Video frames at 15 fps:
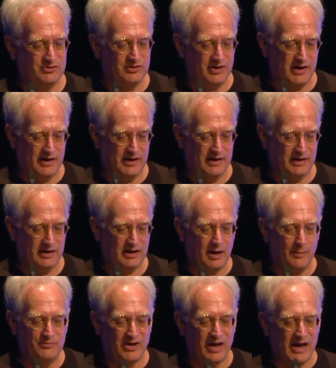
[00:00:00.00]
today
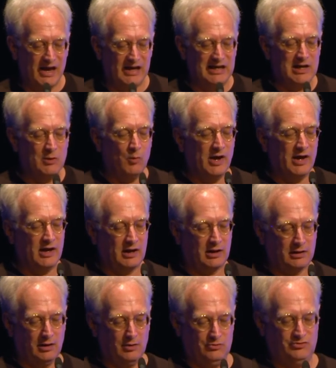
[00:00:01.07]
comes anywhere
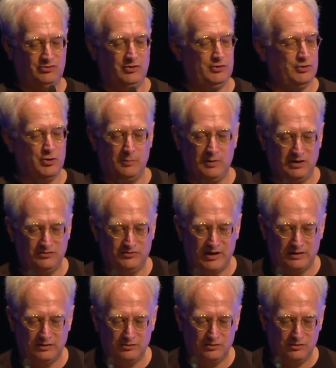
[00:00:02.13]
close to human
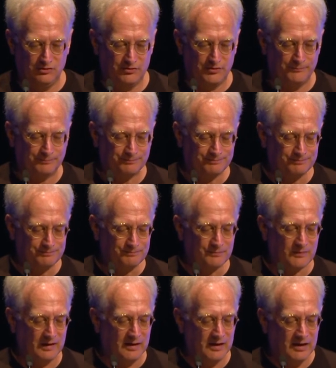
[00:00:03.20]
intelligence.
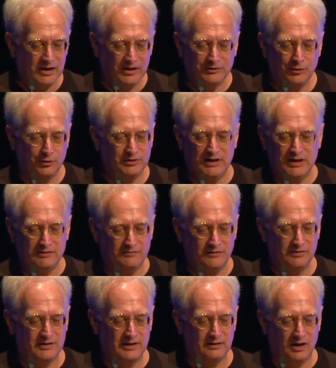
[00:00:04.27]
Not
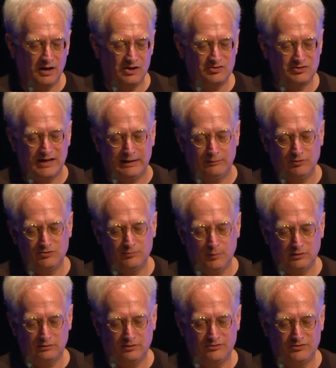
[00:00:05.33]
even the large language
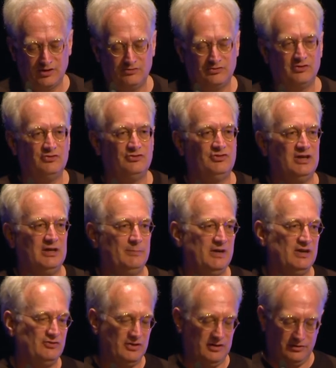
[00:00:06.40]
models such as
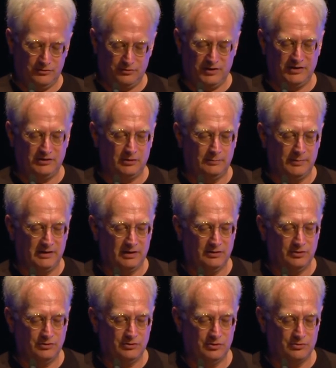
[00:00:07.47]
GPT-3 that have been
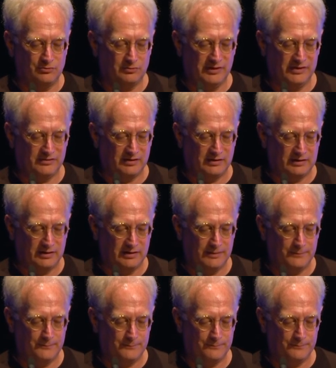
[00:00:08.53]
in the news recently.